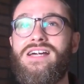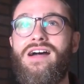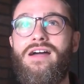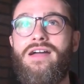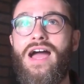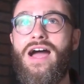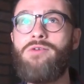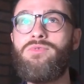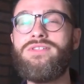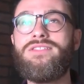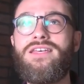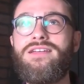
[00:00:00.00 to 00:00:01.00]
I I
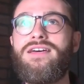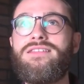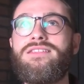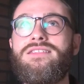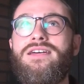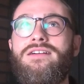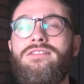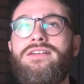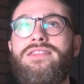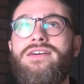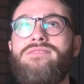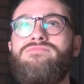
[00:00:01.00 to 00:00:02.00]
wouldn't say
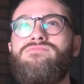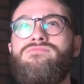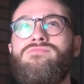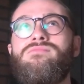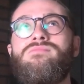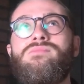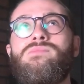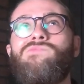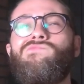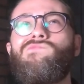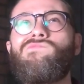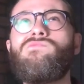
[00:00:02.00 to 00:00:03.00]
necessarily that
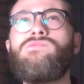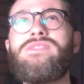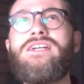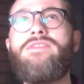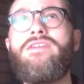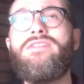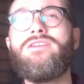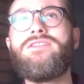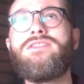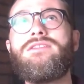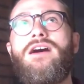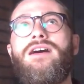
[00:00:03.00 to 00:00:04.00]
that
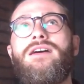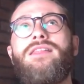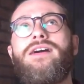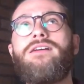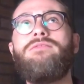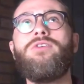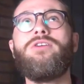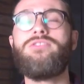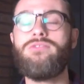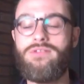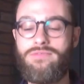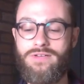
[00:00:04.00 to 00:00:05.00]
there's uh, like a
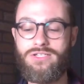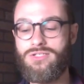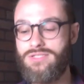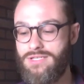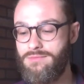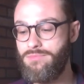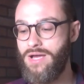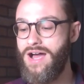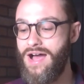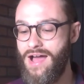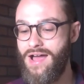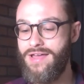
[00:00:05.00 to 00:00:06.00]
virtue deficiency
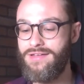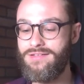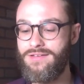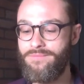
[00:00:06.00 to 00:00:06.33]
behind